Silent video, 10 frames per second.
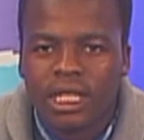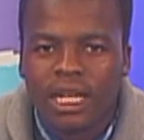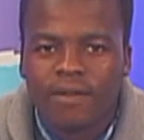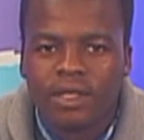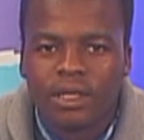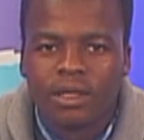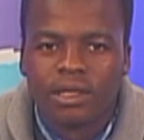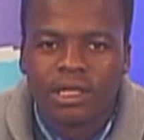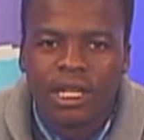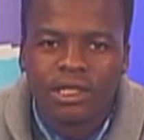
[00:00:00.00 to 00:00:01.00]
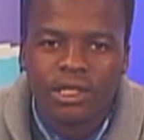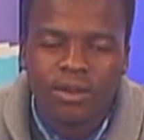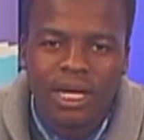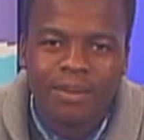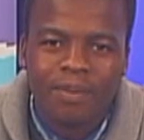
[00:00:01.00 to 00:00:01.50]
to have in the
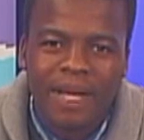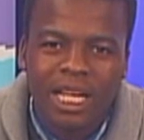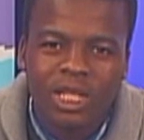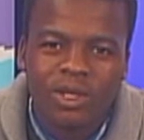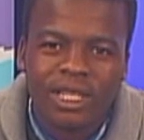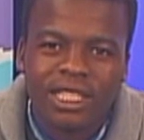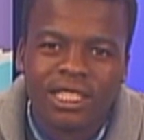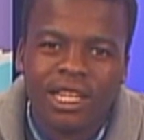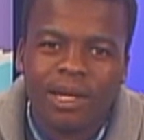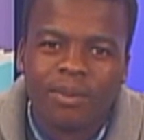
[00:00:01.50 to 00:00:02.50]
slideshow at baccalaureate